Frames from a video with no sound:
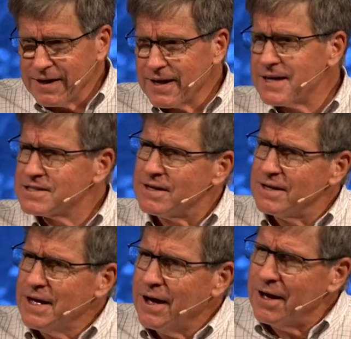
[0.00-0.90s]
Guys,
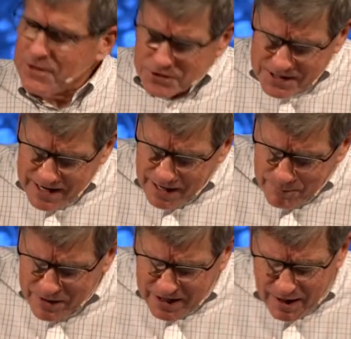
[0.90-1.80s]
Understand,
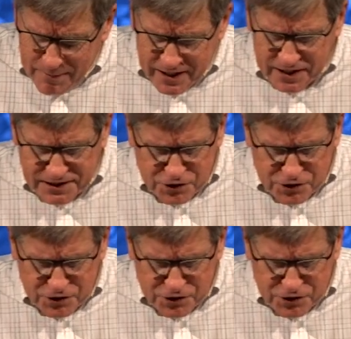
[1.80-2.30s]
becoming an